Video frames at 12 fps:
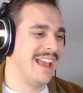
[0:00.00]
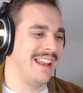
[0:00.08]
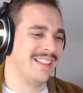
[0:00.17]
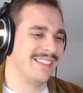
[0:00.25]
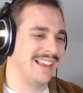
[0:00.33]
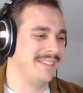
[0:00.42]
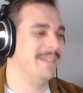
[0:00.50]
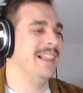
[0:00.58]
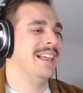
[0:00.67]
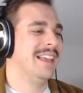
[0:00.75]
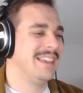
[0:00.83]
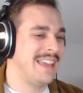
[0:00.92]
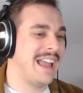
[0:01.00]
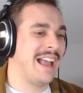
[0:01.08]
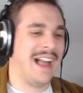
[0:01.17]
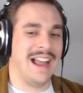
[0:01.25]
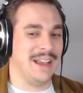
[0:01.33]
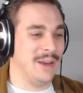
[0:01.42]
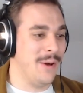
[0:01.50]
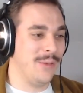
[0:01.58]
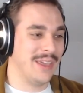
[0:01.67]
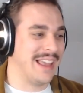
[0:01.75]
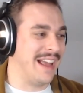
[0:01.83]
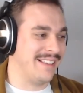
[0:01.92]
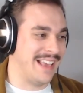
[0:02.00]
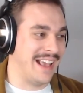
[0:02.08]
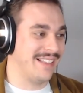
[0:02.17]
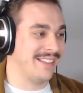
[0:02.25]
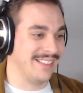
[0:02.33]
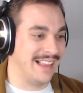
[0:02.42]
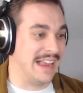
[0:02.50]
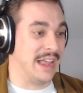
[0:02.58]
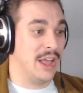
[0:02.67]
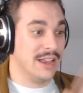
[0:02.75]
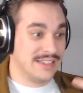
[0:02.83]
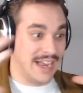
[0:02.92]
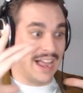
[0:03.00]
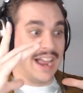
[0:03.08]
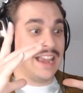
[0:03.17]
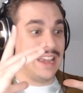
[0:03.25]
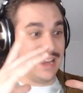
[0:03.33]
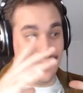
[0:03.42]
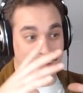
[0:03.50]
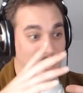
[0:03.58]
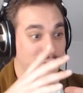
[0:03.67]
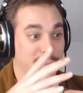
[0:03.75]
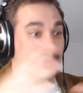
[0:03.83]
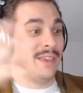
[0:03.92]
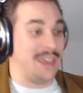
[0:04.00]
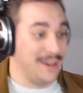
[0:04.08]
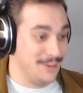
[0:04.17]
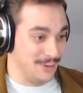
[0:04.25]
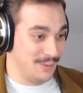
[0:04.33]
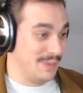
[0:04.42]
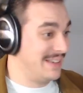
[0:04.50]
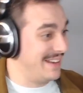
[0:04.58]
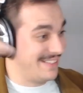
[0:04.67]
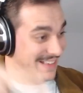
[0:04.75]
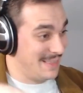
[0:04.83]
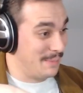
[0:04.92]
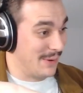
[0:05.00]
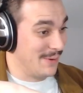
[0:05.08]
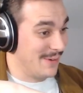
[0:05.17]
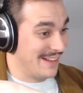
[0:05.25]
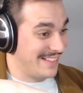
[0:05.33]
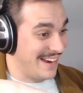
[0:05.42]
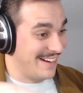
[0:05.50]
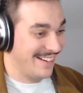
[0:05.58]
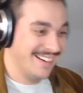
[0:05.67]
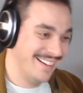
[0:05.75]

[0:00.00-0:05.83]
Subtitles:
And it's like, yeah, I know the guy's head's like tiny and his arm's huge, but do you see the burn right there?